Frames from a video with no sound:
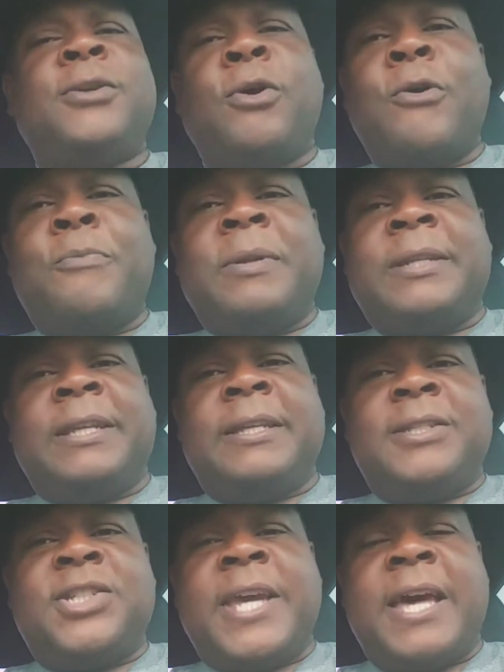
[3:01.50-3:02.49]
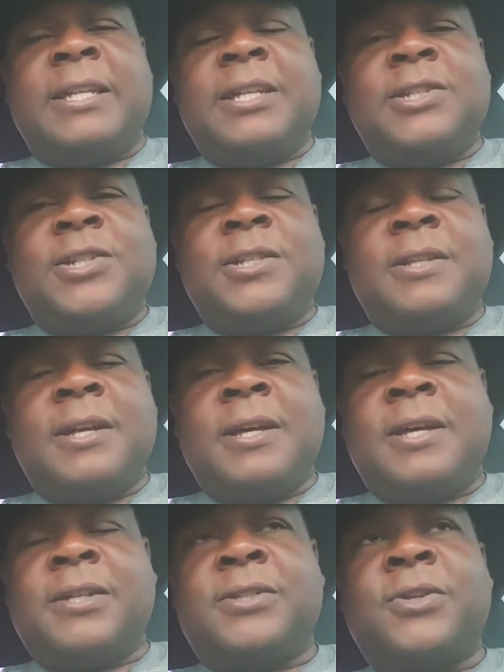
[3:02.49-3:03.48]
to openly challenge
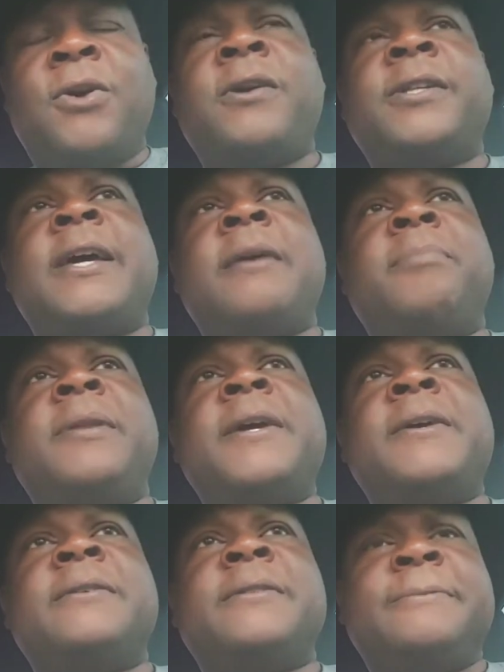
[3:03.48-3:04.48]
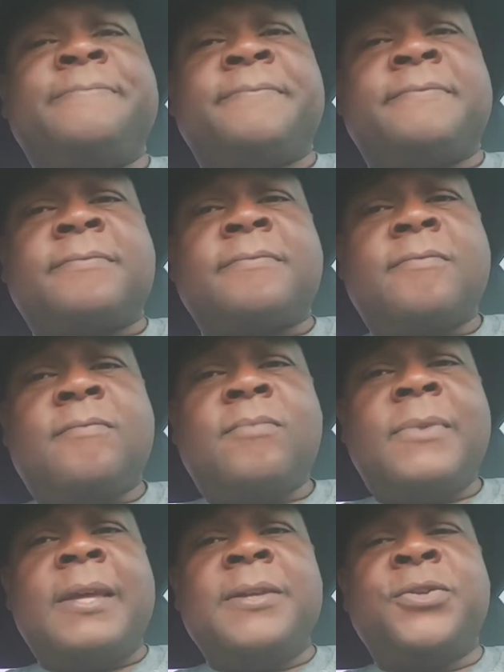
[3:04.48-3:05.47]
star-type players.
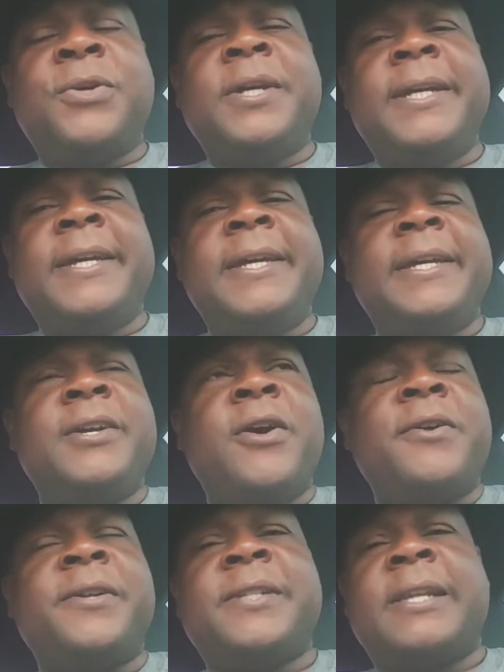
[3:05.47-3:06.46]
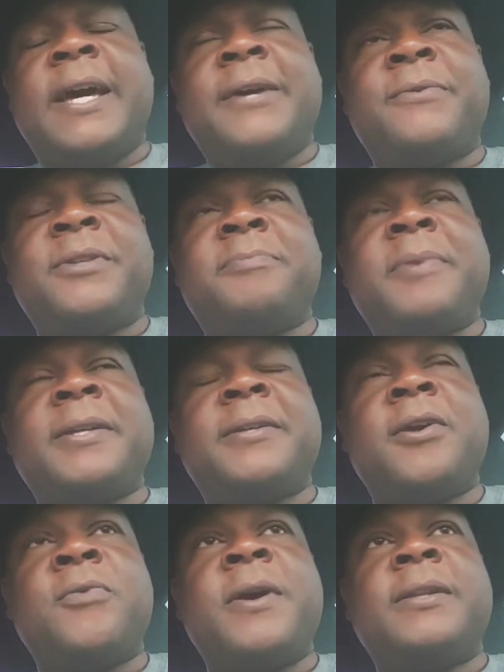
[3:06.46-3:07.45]
So he garners a lot of respect
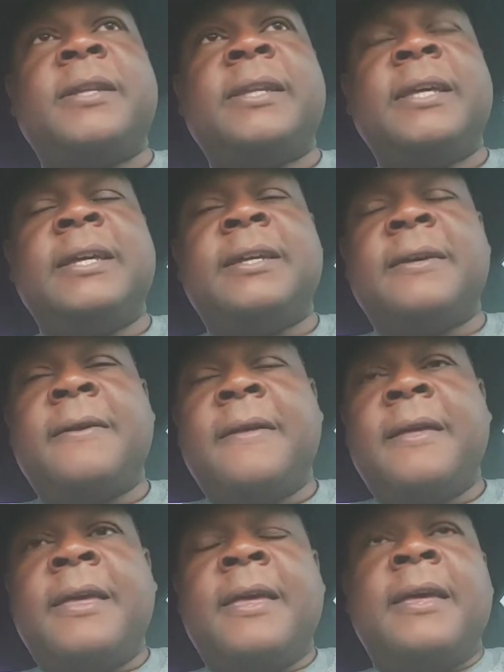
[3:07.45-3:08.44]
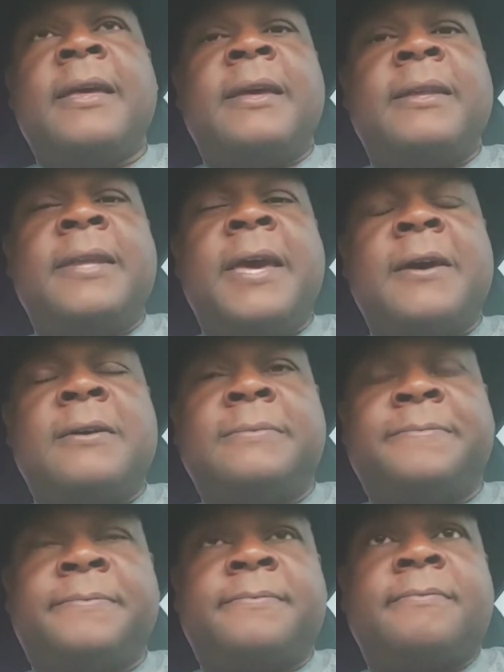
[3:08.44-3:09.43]
around the league. Now,
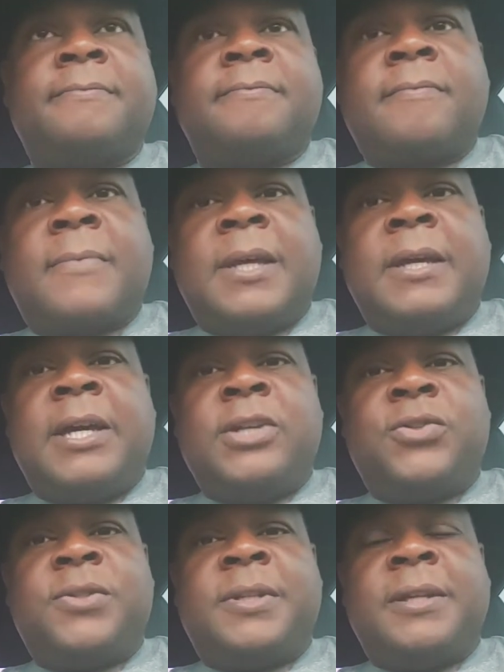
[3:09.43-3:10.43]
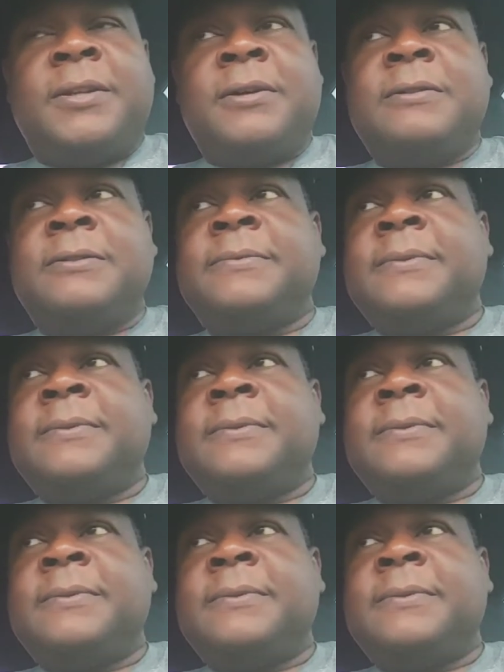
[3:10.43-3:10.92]
an interesting note,